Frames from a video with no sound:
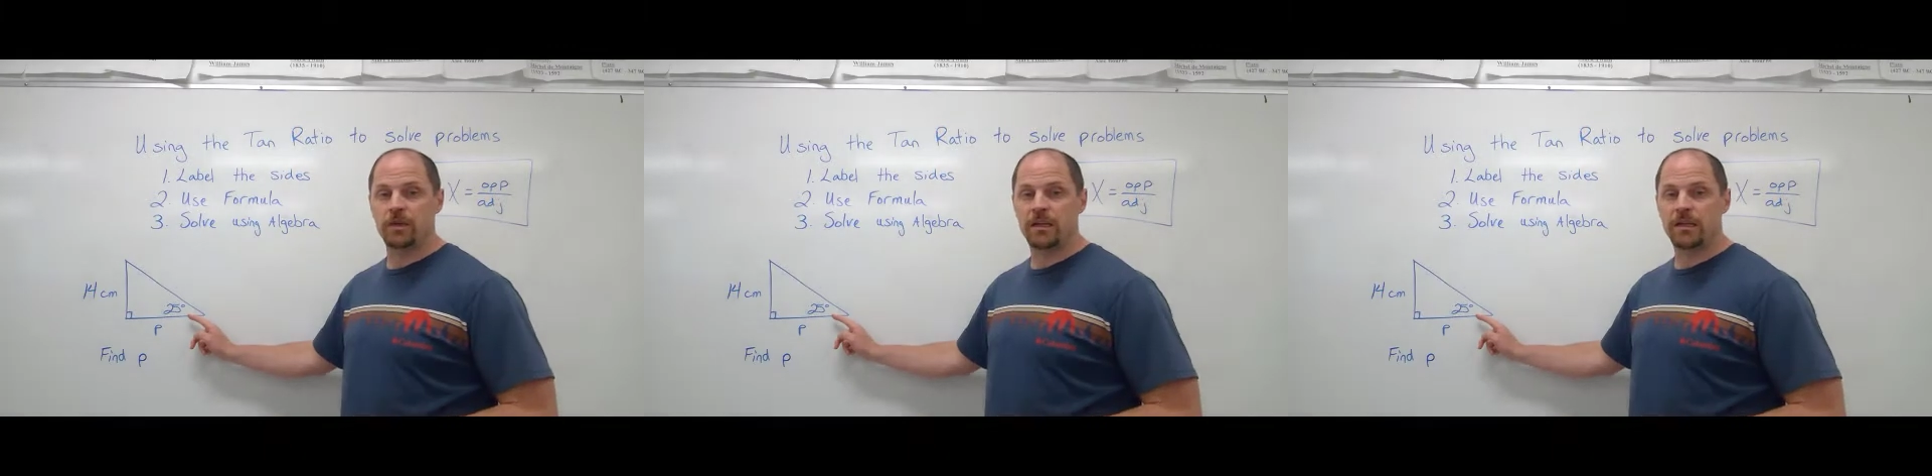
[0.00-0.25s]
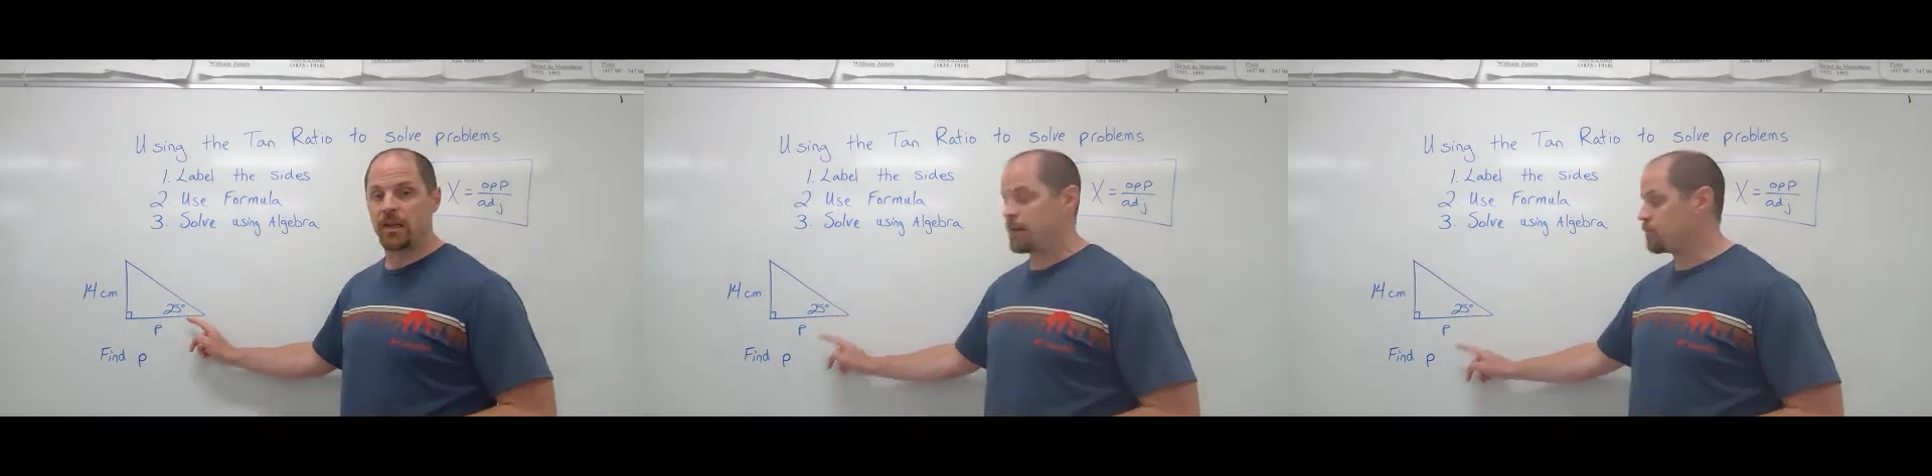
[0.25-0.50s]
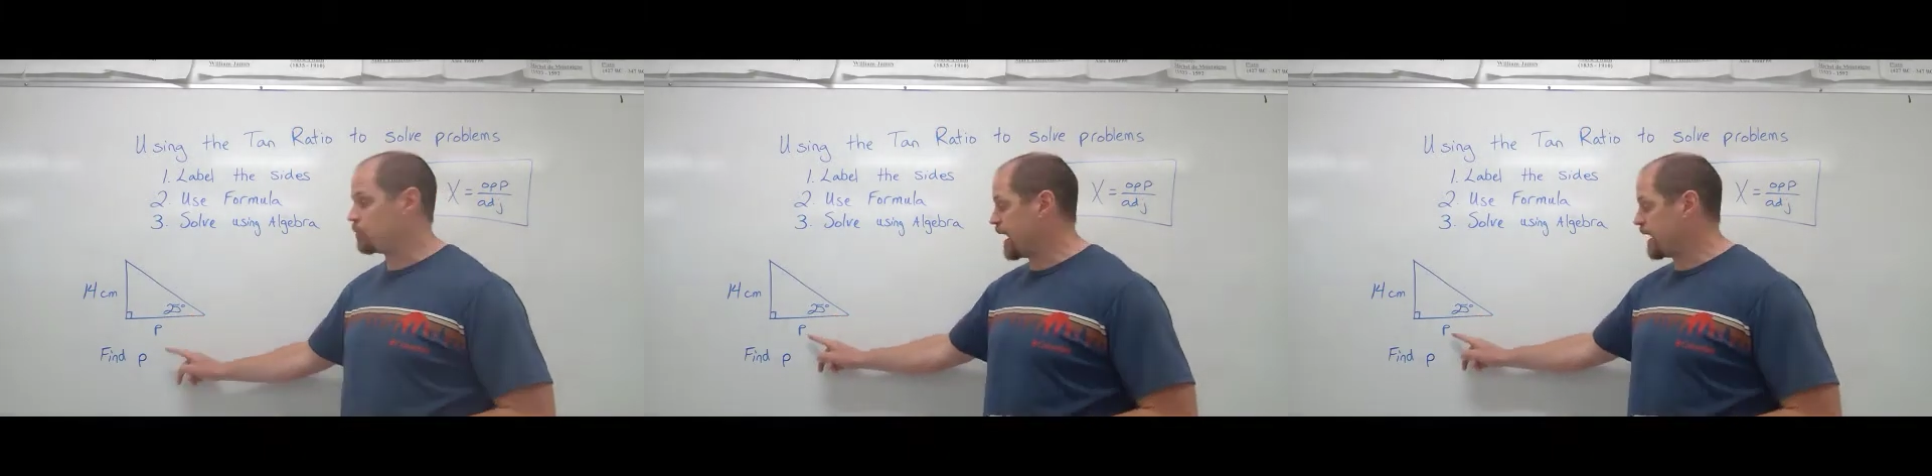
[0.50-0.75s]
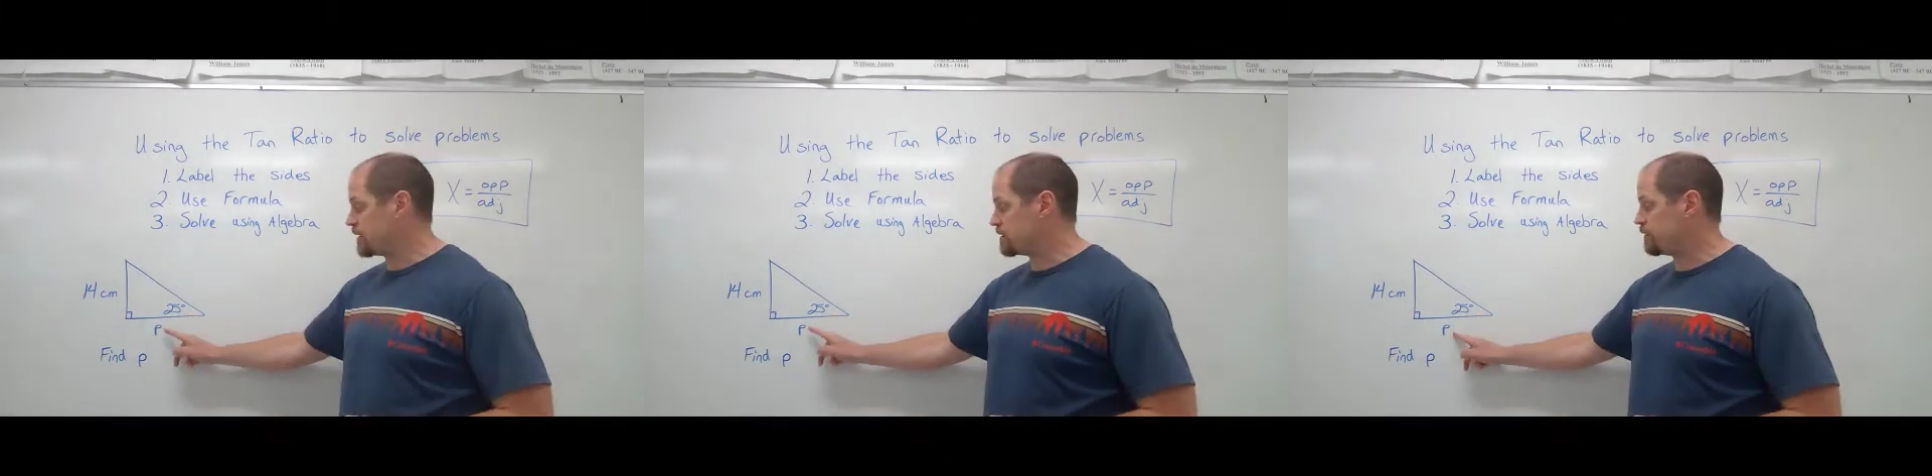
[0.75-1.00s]
and we're asked
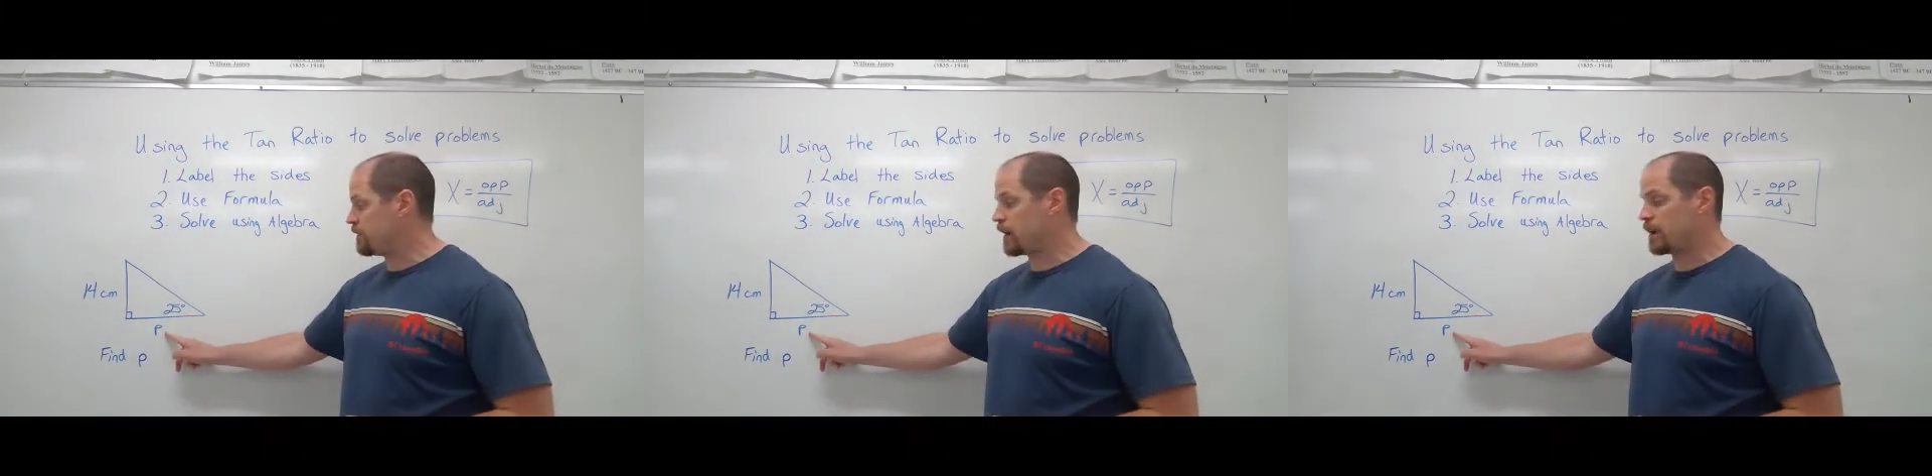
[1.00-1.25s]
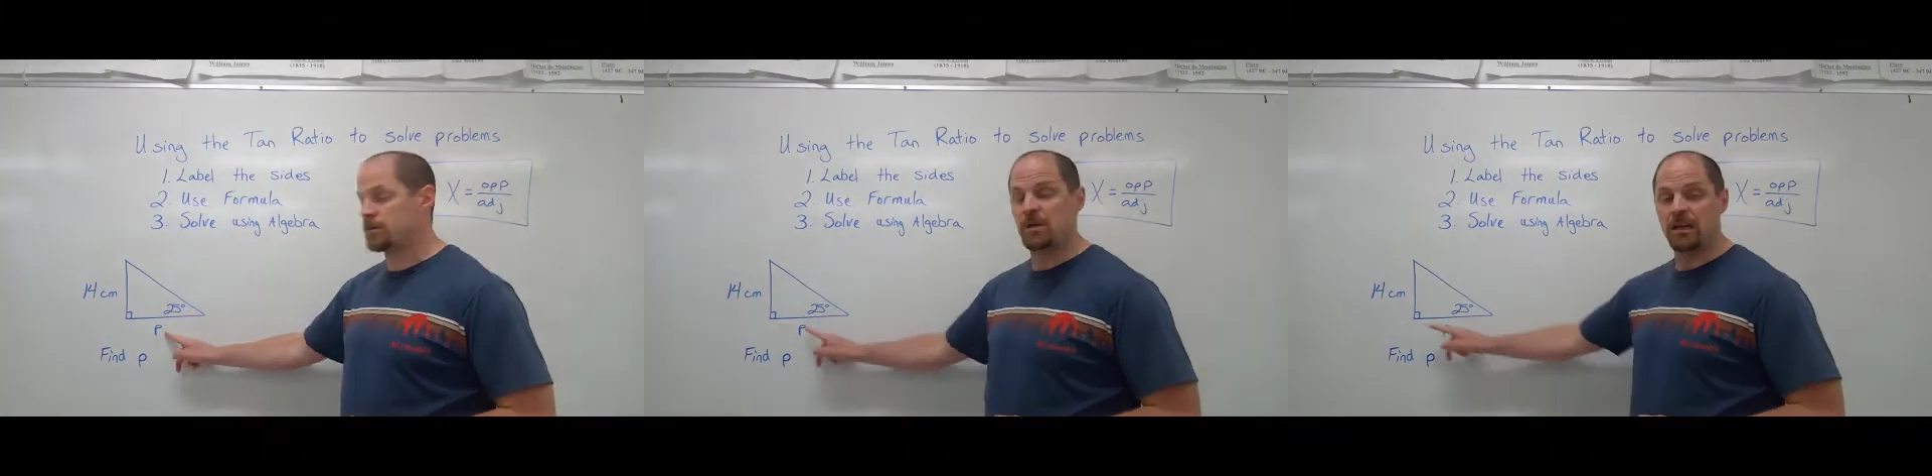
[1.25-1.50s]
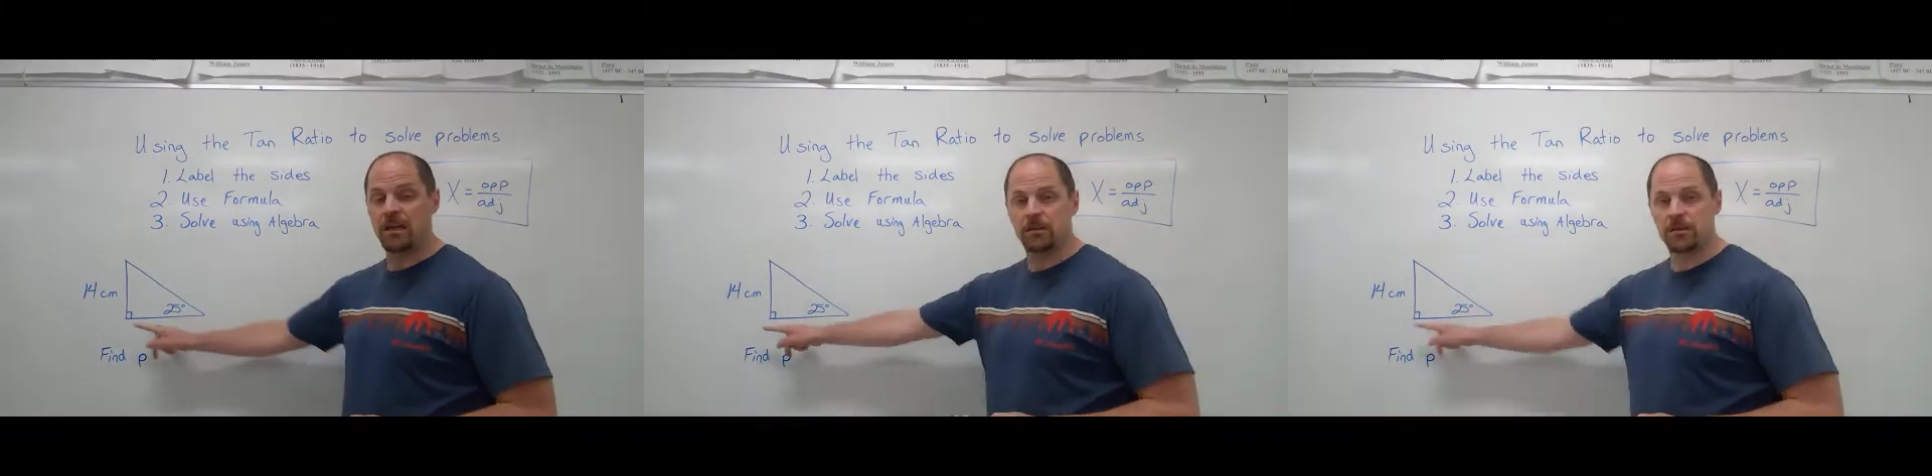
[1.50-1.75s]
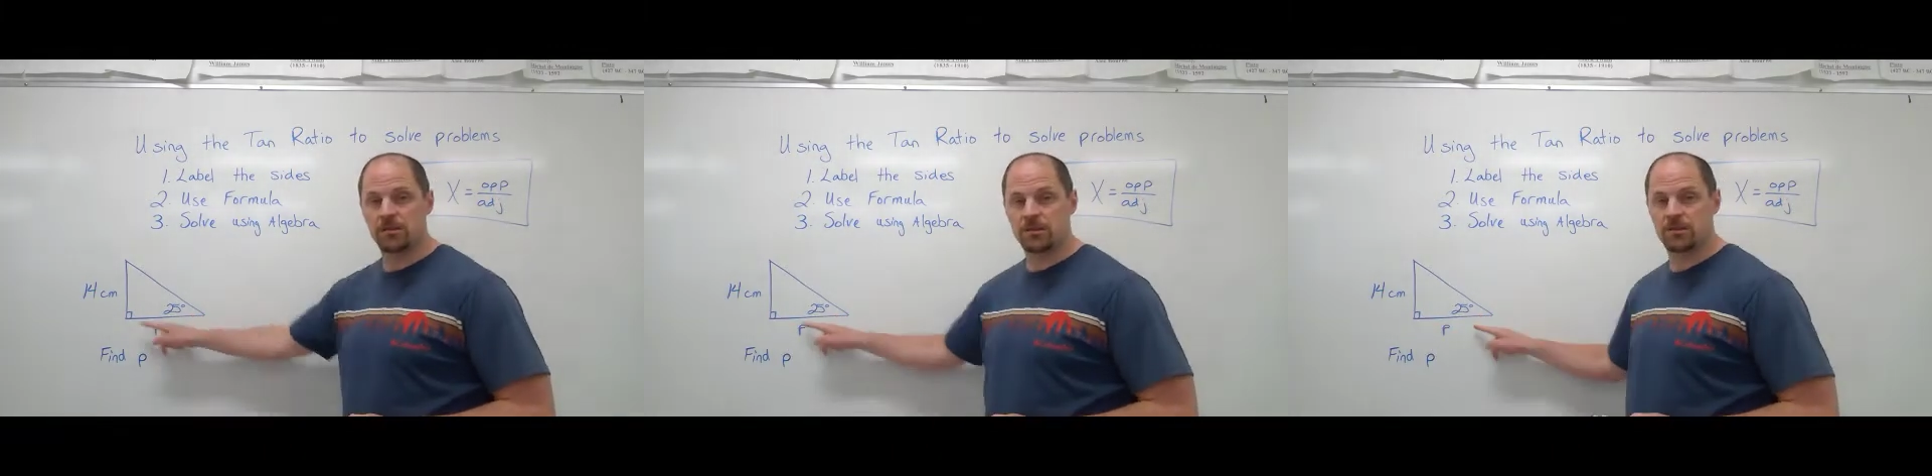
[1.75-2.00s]
to find P, the
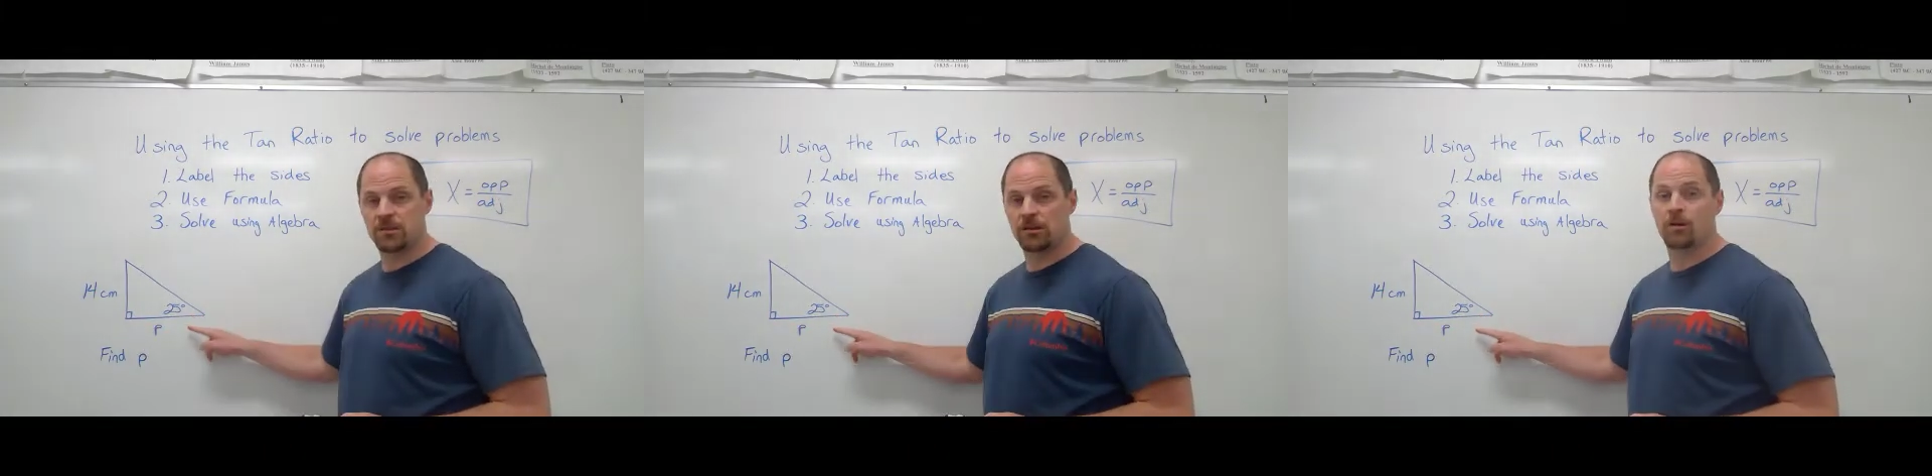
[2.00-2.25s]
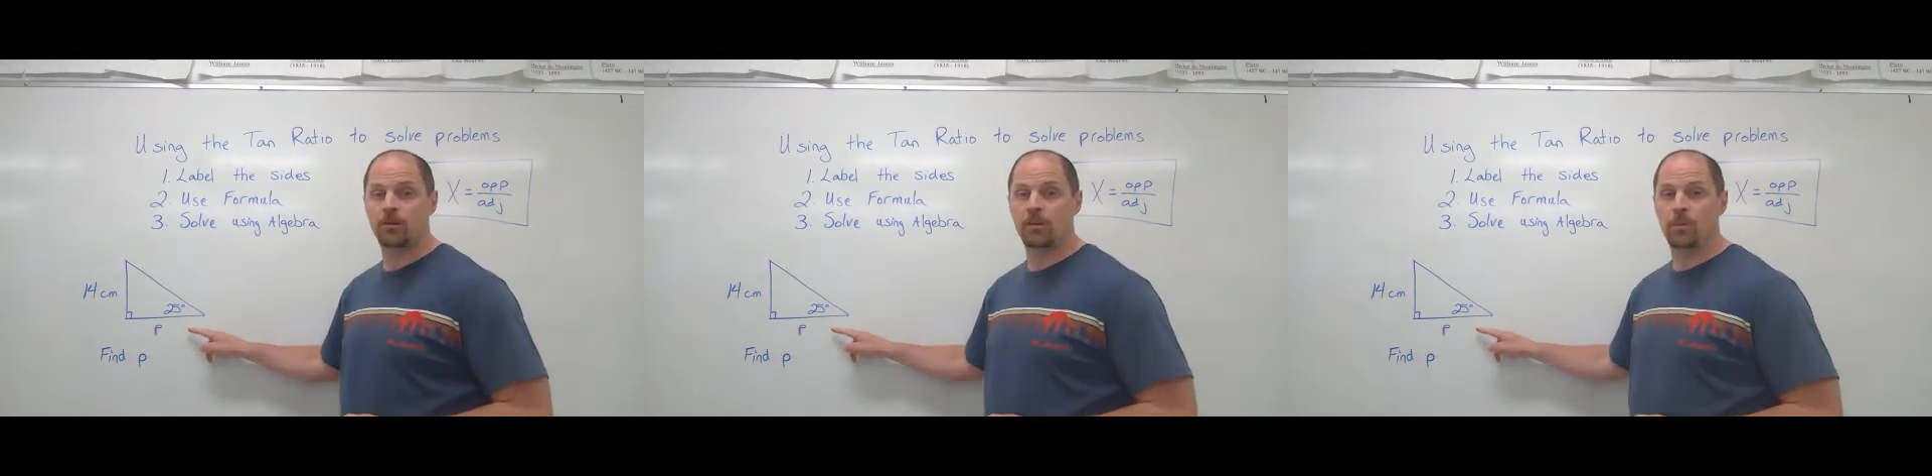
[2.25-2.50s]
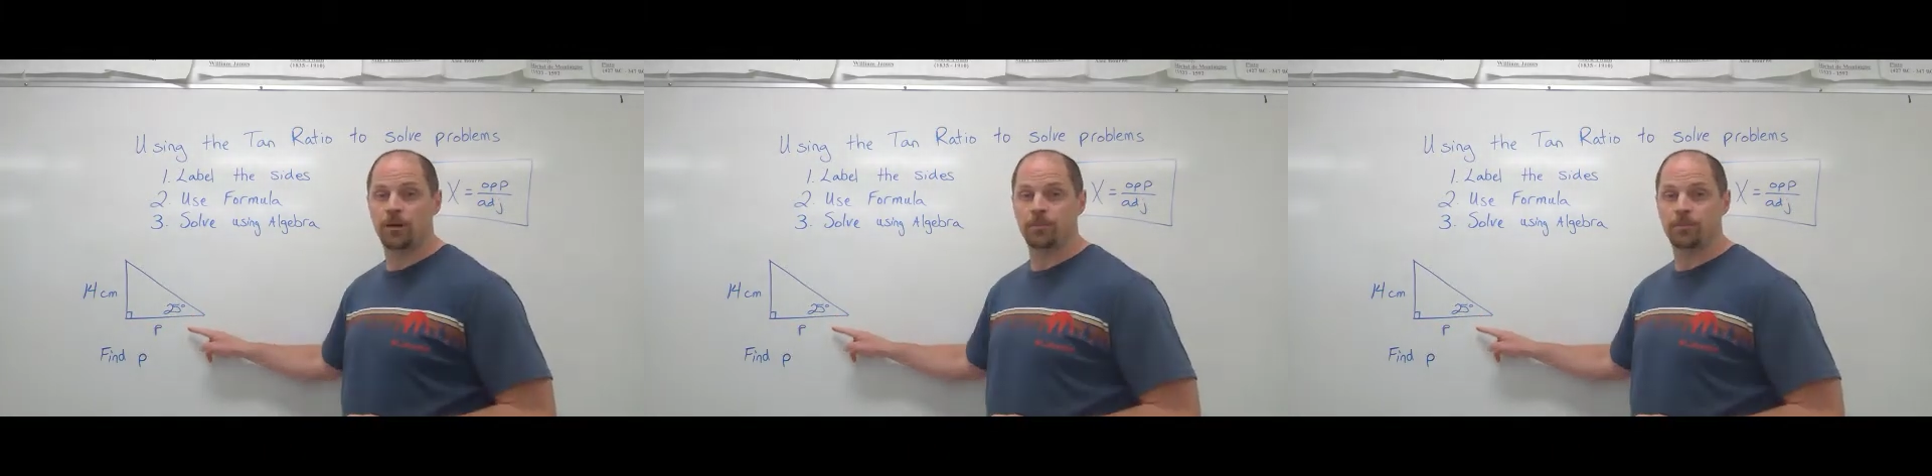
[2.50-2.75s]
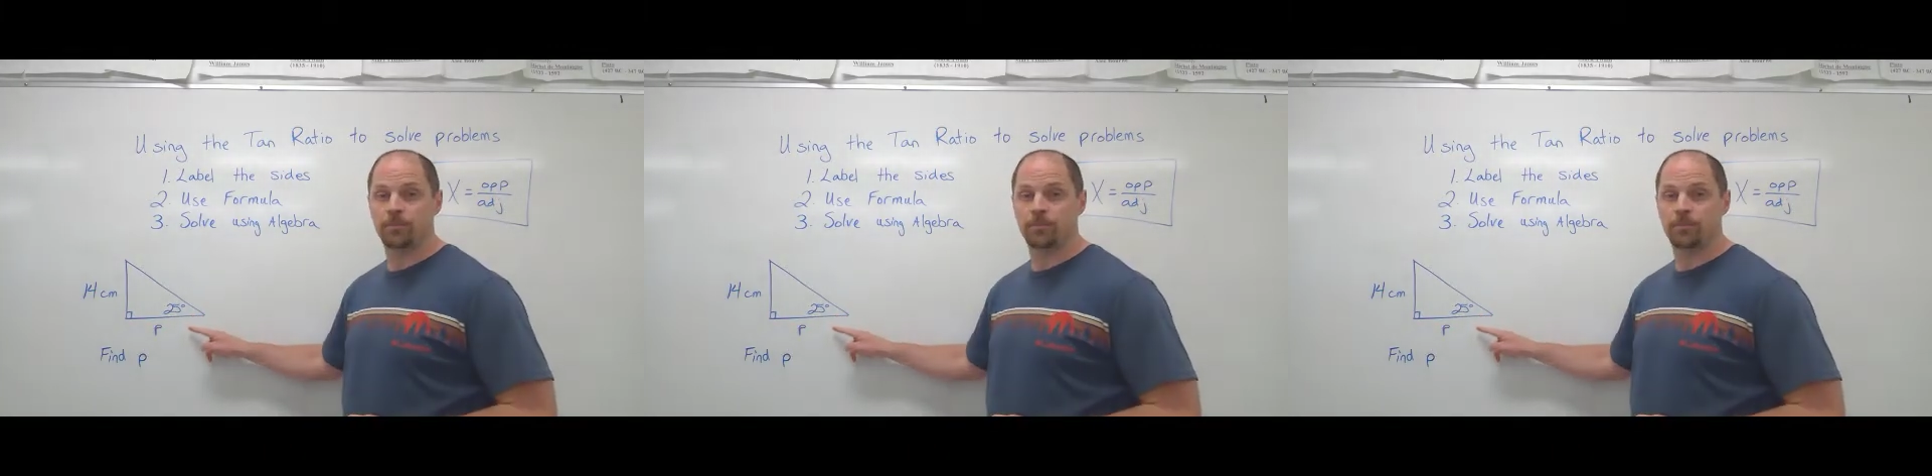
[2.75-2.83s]
distance along the bottom.